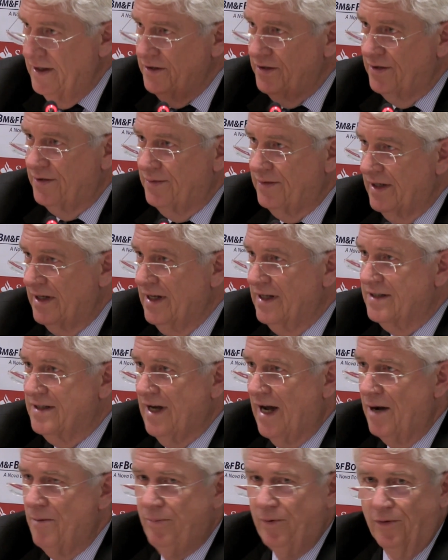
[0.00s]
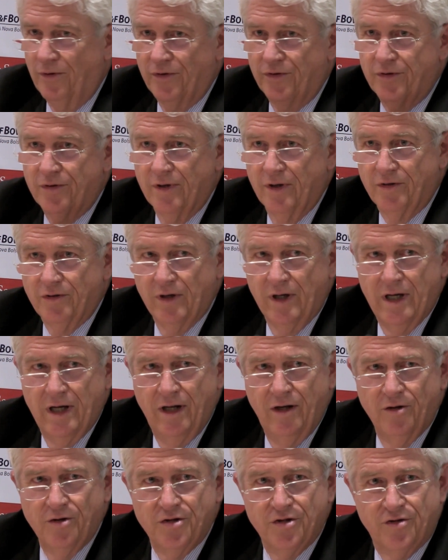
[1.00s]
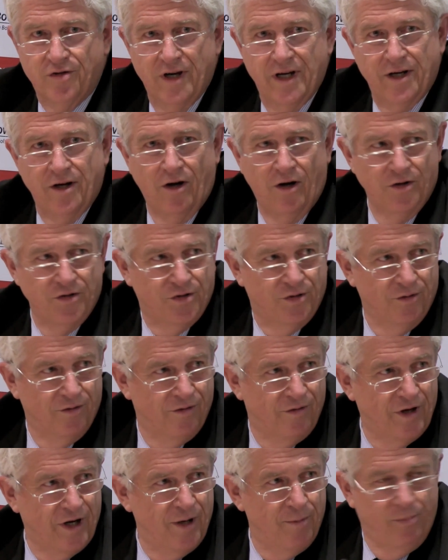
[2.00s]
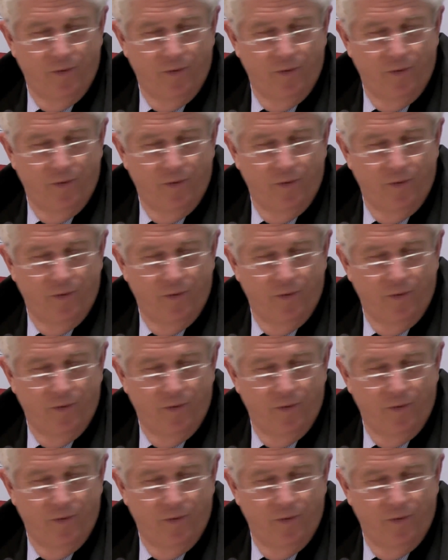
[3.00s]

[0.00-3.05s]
these examples illustrate also a very